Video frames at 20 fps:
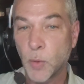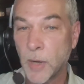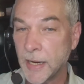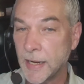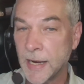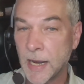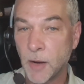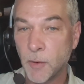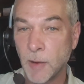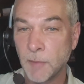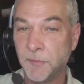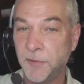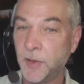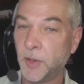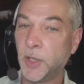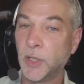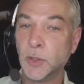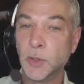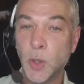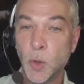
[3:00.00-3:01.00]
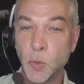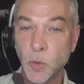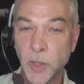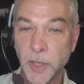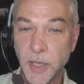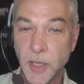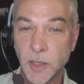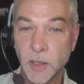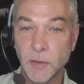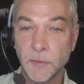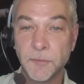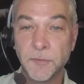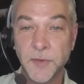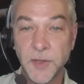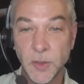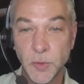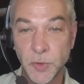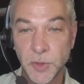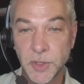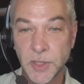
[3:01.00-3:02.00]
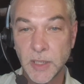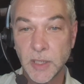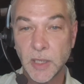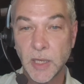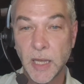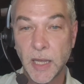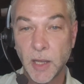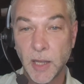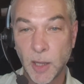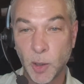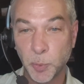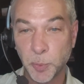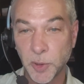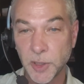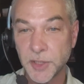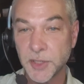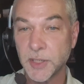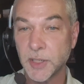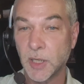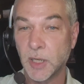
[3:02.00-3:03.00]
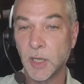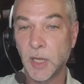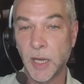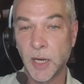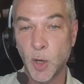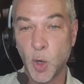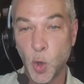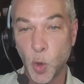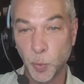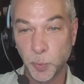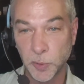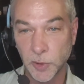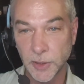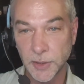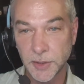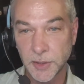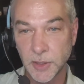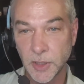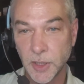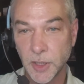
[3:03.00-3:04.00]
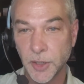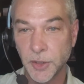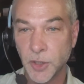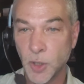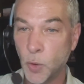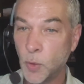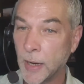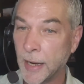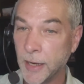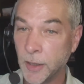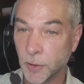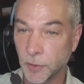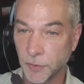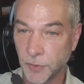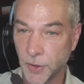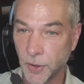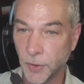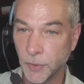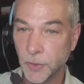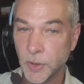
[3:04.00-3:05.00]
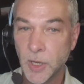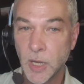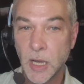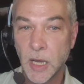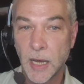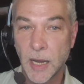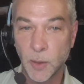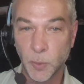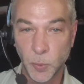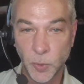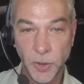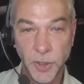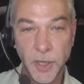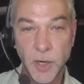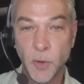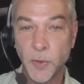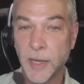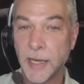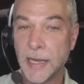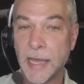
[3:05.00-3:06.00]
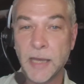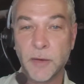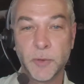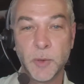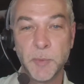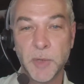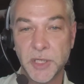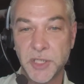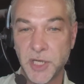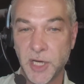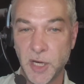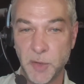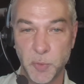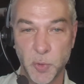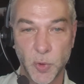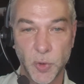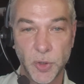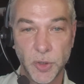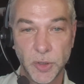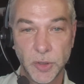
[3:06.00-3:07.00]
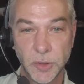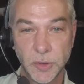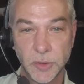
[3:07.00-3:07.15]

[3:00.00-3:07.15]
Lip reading: Right now I'm feeling lonely, confused, helpless, and hopeless. No anger though. I really don't get angry much anymore.